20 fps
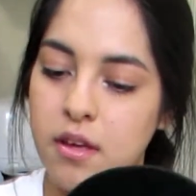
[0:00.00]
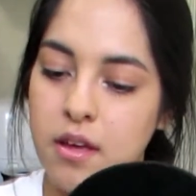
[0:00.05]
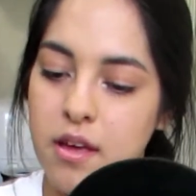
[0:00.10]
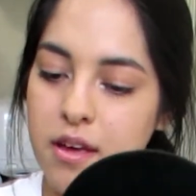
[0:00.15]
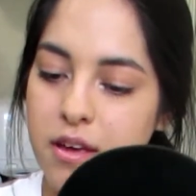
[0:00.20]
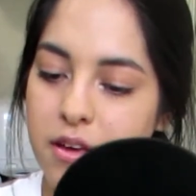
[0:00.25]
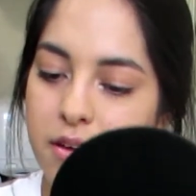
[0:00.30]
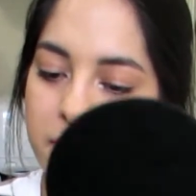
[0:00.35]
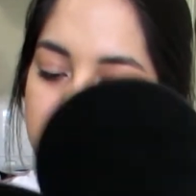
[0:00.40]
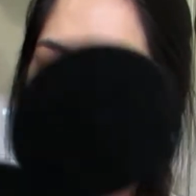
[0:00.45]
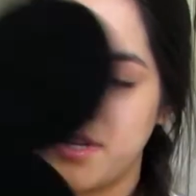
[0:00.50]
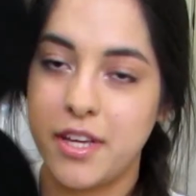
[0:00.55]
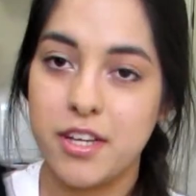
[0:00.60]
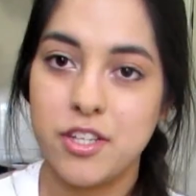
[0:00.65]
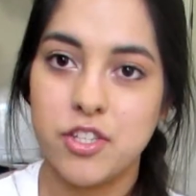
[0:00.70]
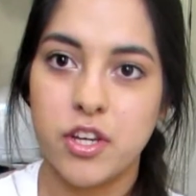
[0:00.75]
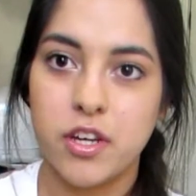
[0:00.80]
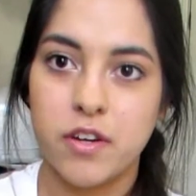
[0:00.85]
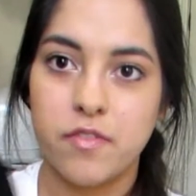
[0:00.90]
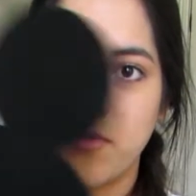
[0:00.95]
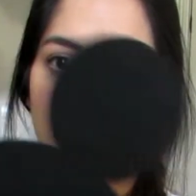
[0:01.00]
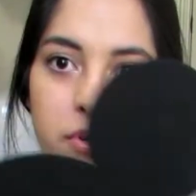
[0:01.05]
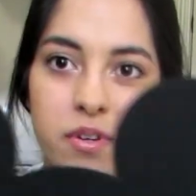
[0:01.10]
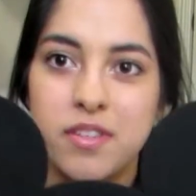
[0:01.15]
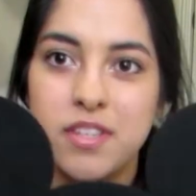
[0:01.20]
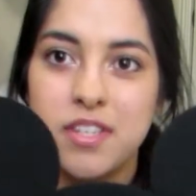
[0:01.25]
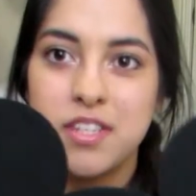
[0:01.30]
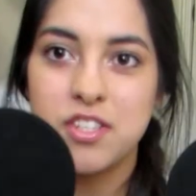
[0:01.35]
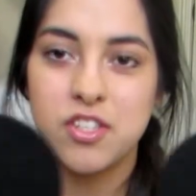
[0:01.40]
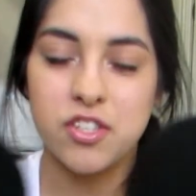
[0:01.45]
Um, but yeah, she got four of
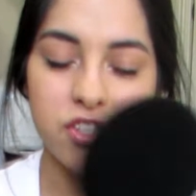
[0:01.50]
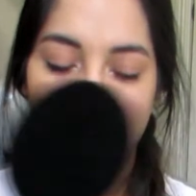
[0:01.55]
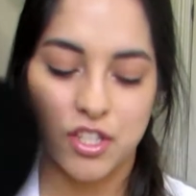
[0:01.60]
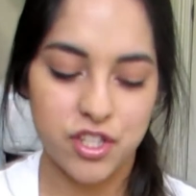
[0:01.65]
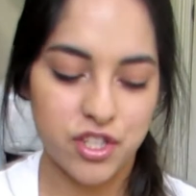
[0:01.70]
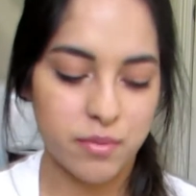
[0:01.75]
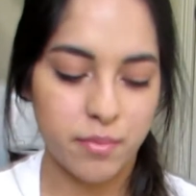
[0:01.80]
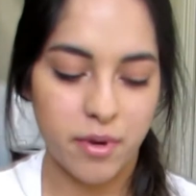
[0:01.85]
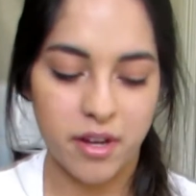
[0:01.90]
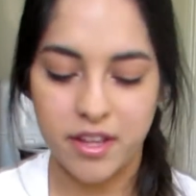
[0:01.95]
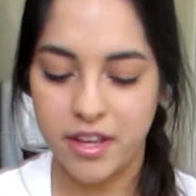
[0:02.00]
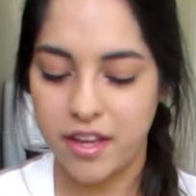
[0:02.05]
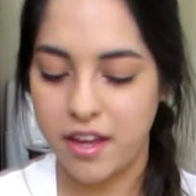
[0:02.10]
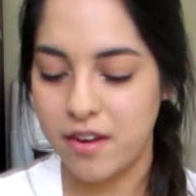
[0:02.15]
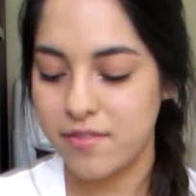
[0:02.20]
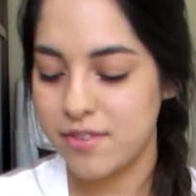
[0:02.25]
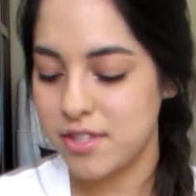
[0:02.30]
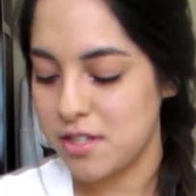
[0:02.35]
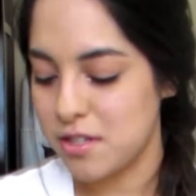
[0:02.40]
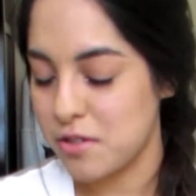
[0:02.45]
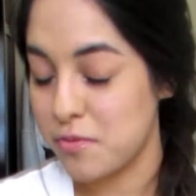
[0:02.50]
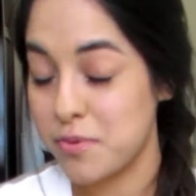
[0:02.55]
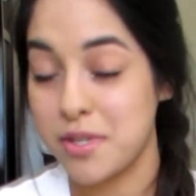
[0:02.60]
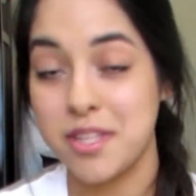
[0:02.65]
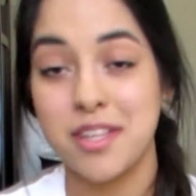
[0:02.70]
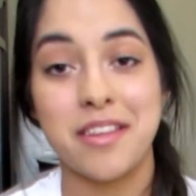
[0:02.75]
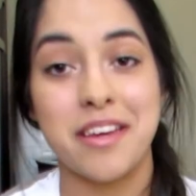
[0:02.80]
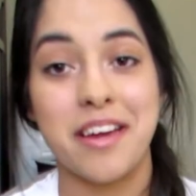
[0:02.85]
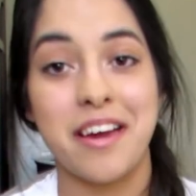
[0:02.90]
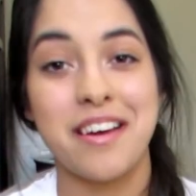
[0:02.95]
these. She said she bought like every single one
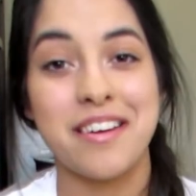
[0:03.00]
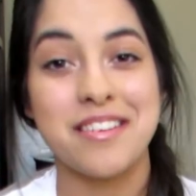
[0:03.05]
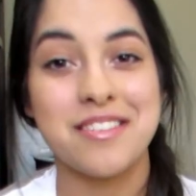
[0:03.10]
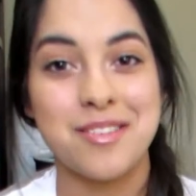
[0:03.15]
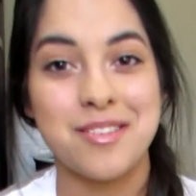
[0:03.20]
that they had.